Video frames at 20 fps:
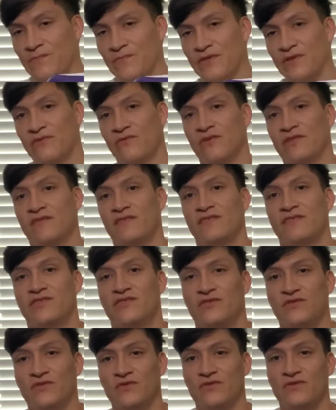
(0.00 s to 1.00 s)
with these
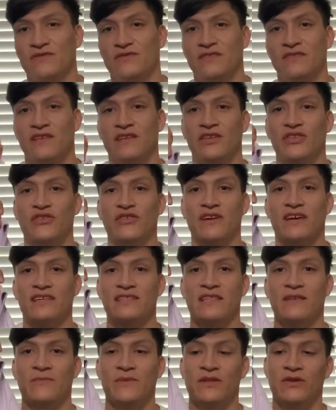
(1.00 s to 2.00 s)
shoes. You guys
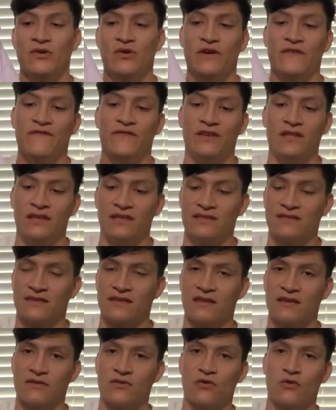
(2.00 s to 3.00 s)
let me know if it's
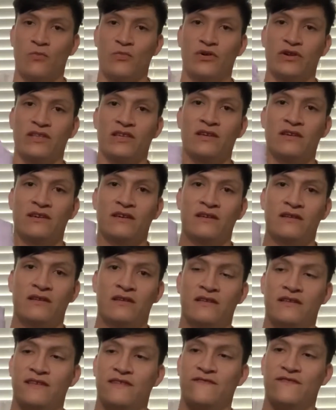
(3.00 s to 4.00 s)
gonna go pretty good,
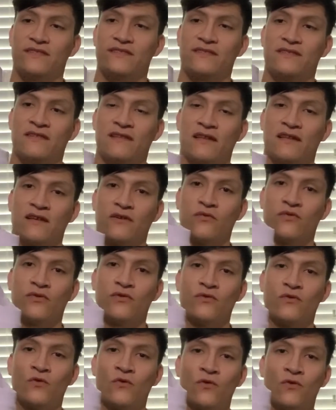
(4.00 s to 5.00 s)
if it's gonna look real
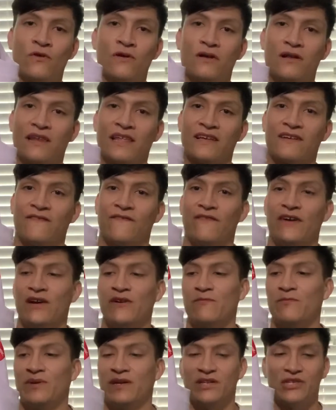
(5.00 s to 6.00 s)
cool, like a
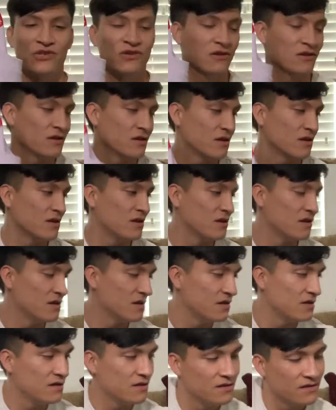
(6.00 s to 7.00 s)
fire picture.
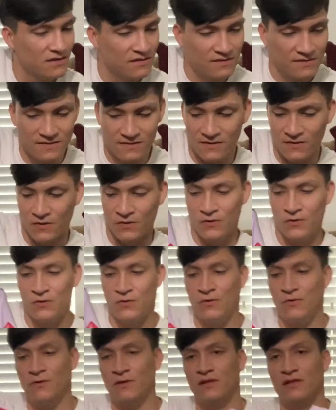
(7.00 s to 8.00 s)

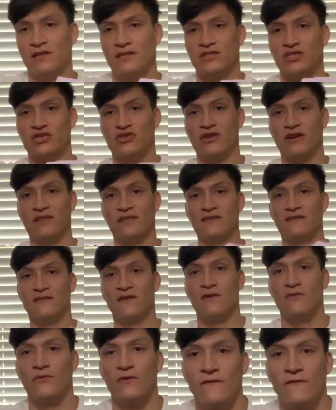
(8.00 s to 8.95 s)
So let's try this on real